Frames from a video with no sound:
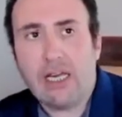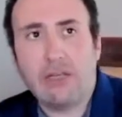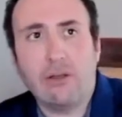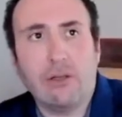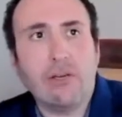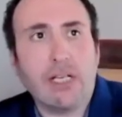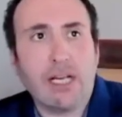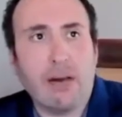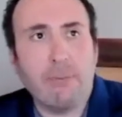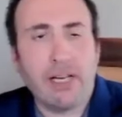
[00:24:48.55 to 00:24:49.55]
You look at a
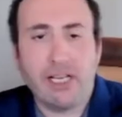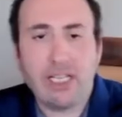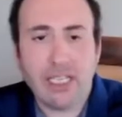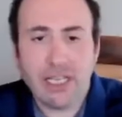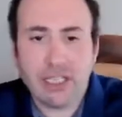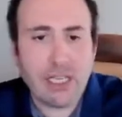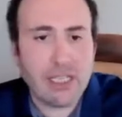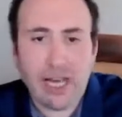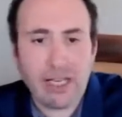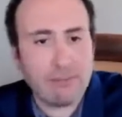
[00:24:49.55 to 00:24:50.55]
company, let's say it's
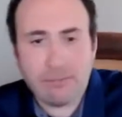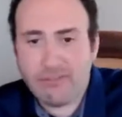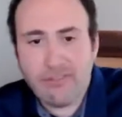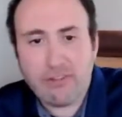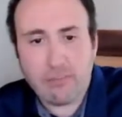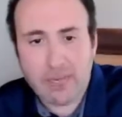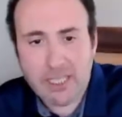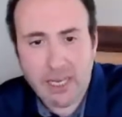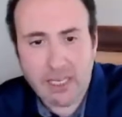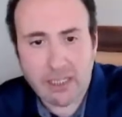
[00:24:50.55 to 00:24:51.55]
declined
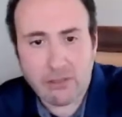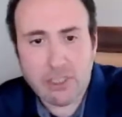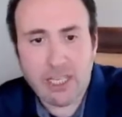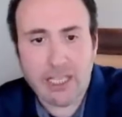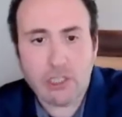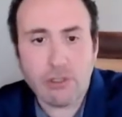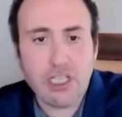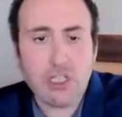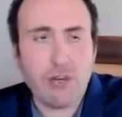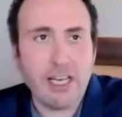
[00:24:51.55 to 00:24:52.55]
50%, and you say it's only
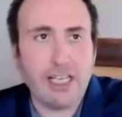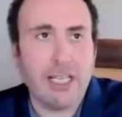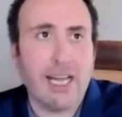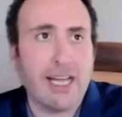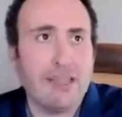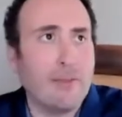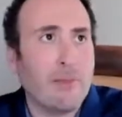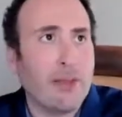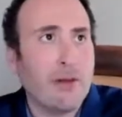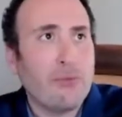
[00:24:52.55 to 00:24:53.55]
trading at
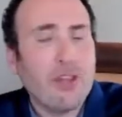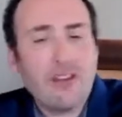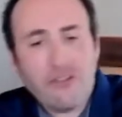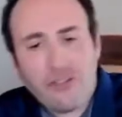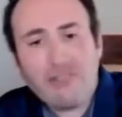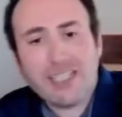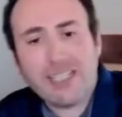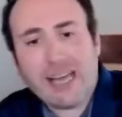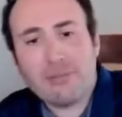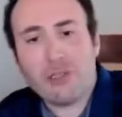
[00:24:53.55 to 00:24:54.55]
15
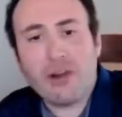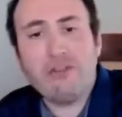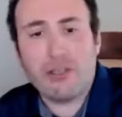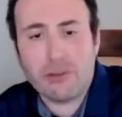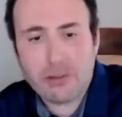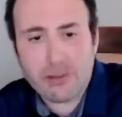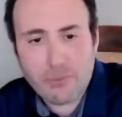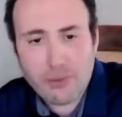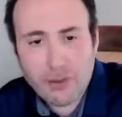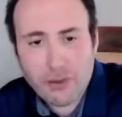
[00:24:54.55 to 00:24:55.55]
times revenues.
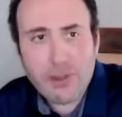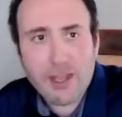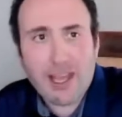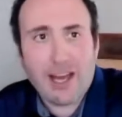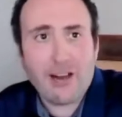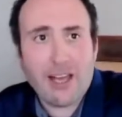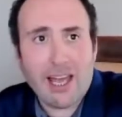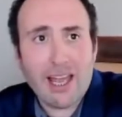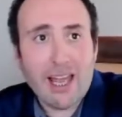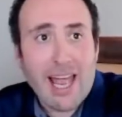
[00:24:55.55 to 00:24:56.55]

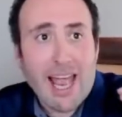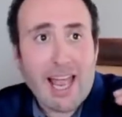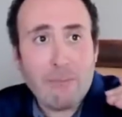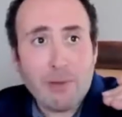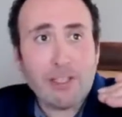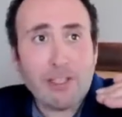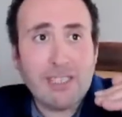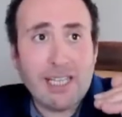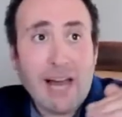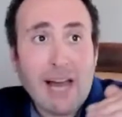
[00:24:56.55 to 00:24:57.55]
Okay. Because
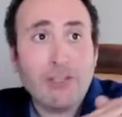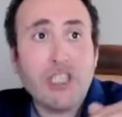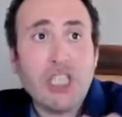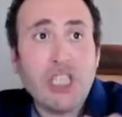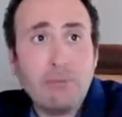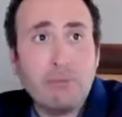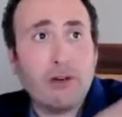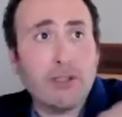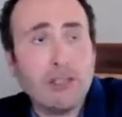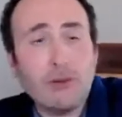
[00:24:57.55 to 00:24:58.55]
now it's cheap
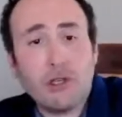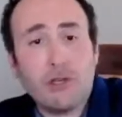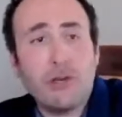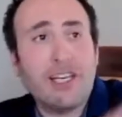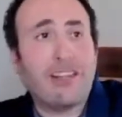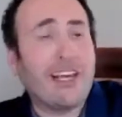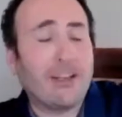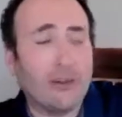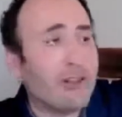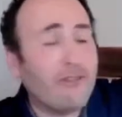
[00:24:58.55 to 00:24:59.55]
because it used to trade at, I
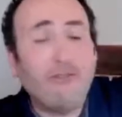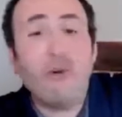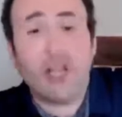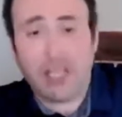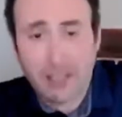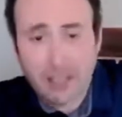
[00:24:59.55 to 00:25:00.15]
don't know, at 40